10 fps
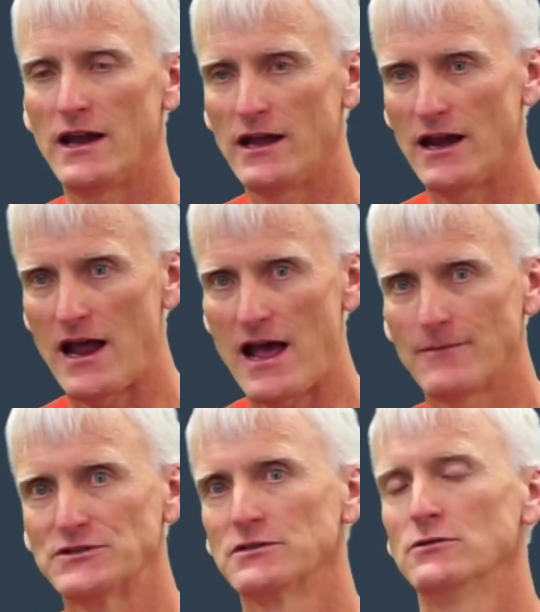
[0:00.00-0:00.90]
an
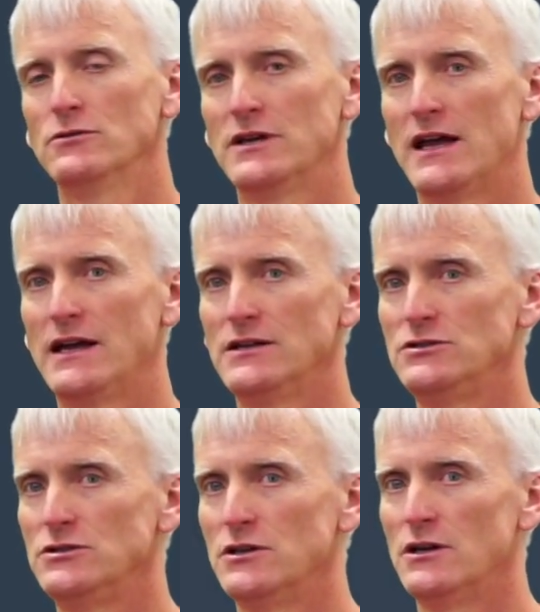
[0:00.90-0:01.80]
absolute
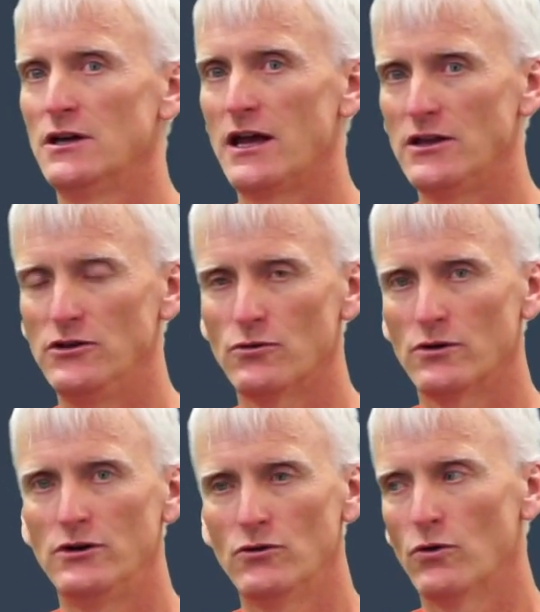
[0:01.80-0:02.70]
gauge and you
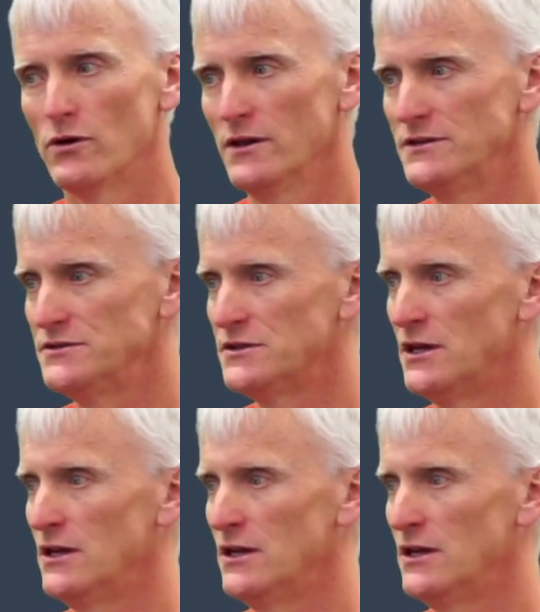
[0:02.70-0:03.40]
were in New Orleans,